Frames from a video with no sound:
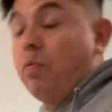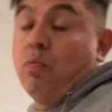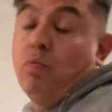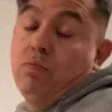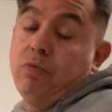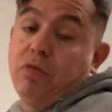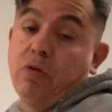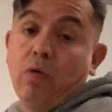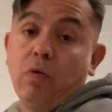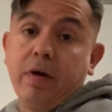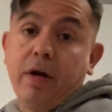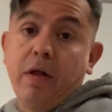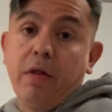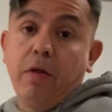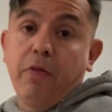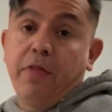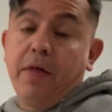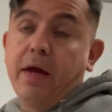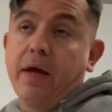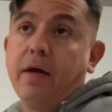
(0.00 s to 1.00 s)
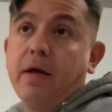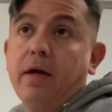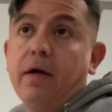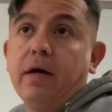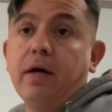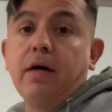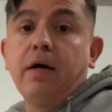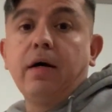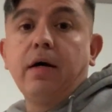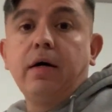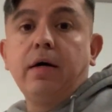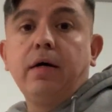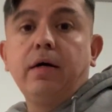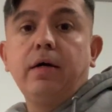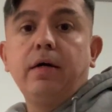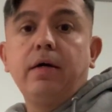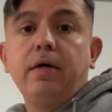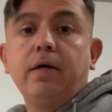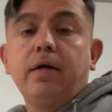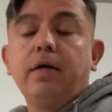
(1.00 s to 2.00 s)
So another thing,
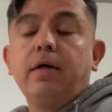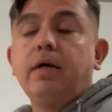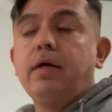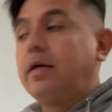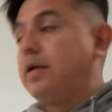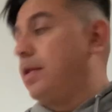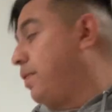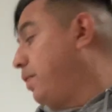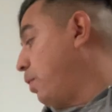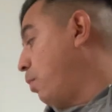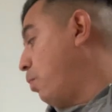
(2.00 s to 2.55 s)
the